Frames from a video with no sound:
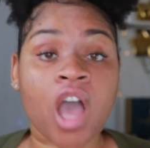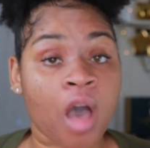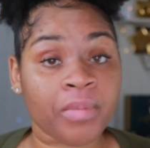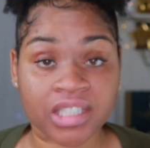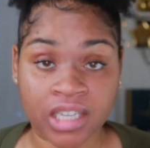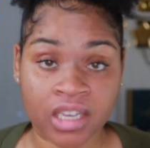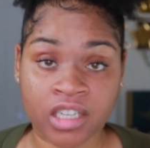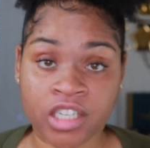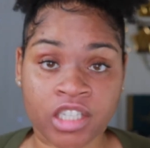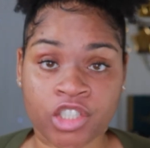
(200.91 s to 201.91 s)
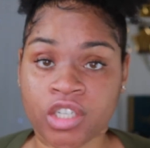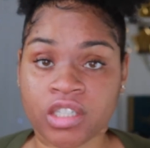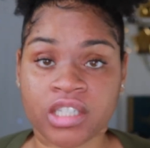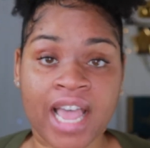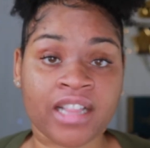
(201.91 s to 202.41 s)
Common skin
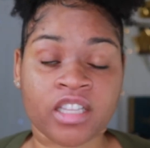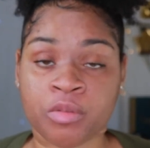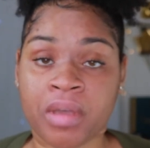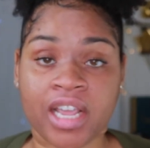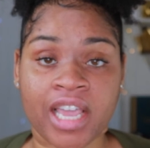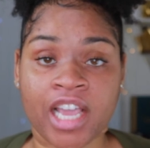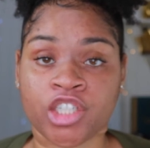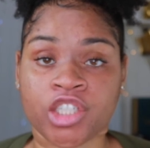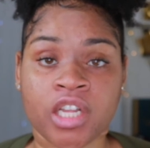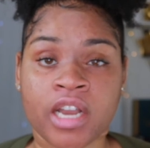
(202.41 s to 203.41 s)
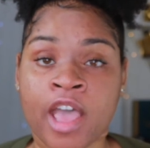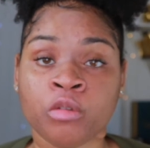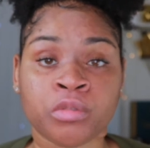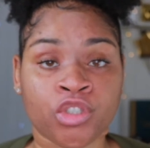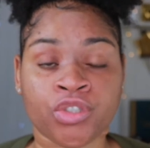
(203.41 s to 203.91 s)
conditions that this medication
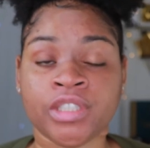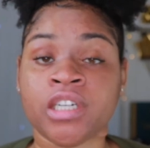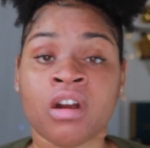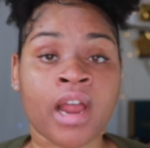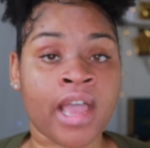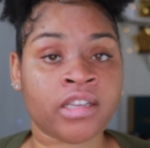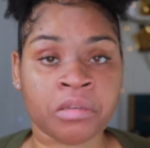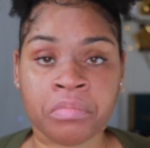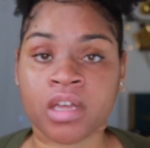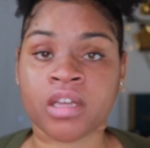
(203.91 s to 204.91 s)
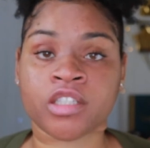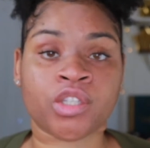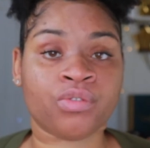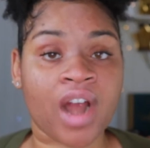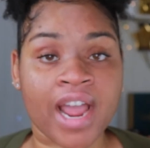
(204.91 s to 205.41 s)
helps to treat are eczema,
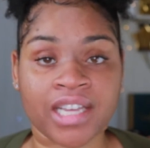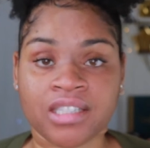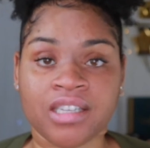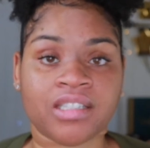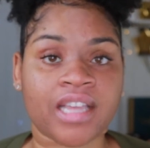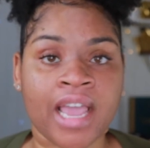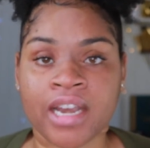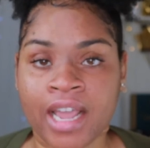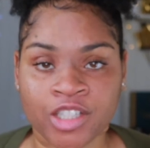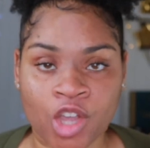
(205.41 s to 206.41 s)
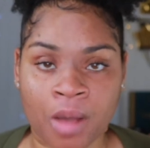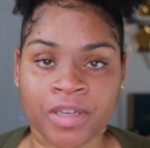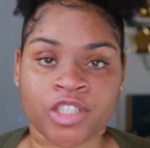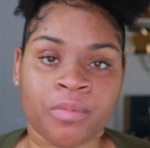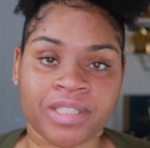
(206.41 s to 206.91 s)
psoriasis, and
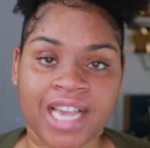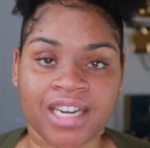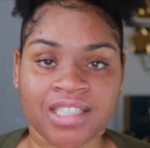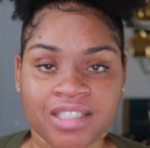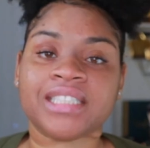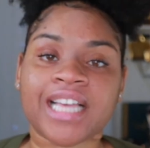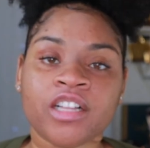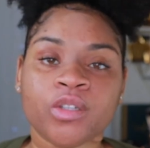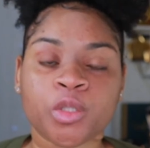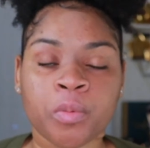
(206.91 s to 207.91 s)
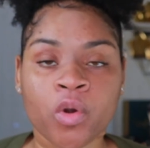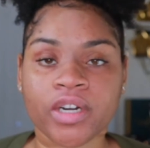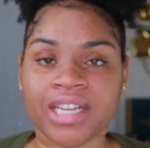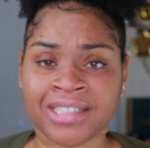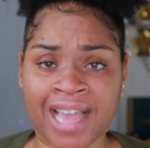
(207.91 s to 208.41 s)
atopic dermatitis.
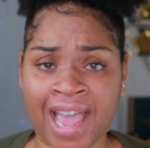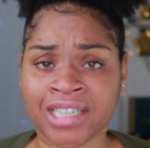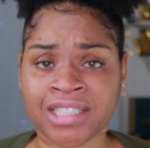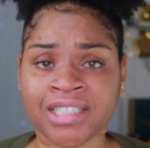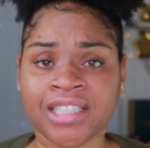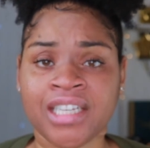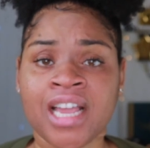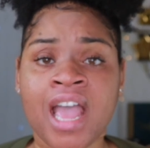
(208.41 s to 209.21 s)
Cyclosporin is actually